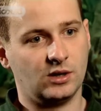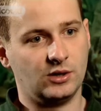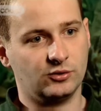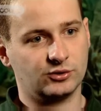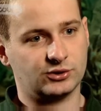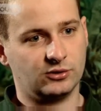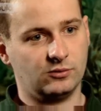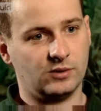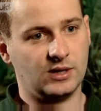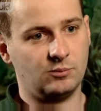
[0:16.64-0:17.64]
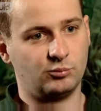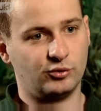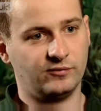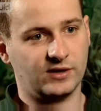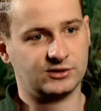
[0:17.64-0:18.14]
and also
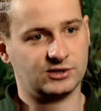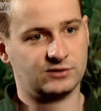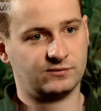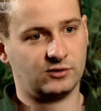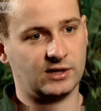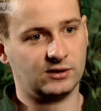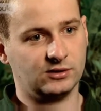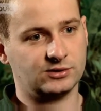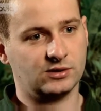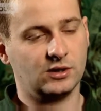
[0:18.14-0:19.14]
improve access for anglers